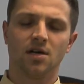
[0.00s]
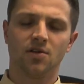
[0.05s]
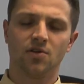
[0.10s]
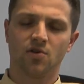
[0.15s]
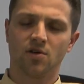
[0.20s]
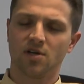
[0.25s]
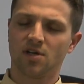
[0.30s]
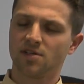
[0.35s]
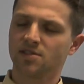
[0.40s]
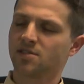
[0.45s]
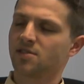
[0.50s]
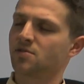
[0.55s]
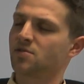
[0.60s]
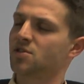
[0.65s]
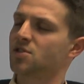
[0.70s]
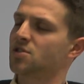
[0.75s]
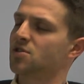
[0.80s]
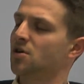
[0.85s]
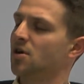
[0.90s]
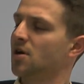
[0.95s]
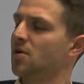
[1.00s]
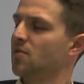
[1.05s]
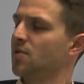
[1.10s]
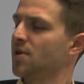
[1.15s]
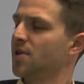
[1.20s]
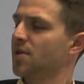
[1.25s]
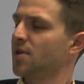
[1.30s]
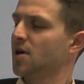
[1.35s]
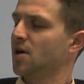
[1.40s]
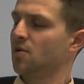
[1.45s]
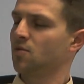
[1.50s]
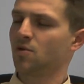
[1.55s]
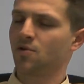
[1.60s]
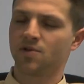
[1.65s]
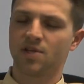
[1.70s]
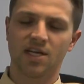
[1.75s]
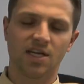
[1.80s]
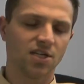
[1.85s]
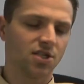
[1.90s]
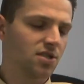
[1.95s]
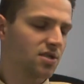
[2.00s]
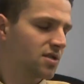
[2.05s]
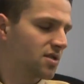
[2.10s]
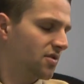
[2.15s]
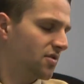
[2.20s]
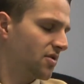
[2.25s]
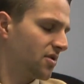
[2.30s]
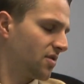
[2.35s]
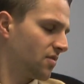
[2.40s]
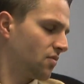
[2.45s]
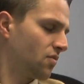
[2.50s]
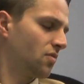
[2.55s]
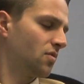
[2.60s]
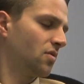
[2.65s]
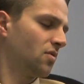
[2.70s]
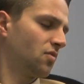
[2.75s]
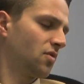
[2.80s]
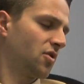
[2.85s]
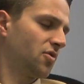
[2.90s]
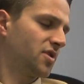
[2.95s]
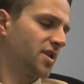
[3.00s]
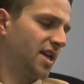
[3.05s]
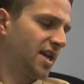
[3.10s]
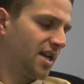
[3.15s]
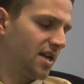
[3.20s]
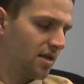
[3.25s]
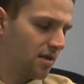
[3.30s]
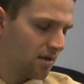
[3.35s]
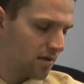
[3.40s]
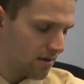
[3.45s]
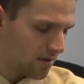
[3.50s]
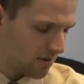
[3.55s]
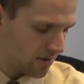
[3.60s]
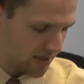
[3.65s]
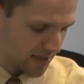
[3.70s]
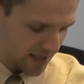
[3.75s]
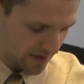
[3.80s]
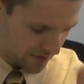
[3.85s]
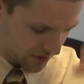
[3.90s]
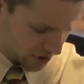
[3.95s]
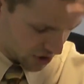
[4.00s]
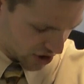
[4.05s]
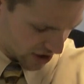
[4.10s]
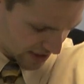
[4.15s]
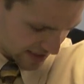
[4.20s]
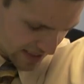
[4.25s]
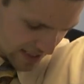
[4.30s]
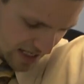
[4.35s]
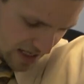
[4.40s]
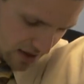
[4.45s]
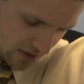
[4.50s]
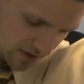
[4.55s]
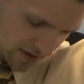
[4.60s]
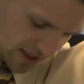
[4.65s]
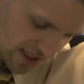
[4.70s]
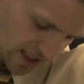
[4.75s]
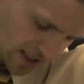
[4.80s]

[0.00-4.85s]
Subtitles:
You could also start with rotation, so you could rotate, you could have your chin down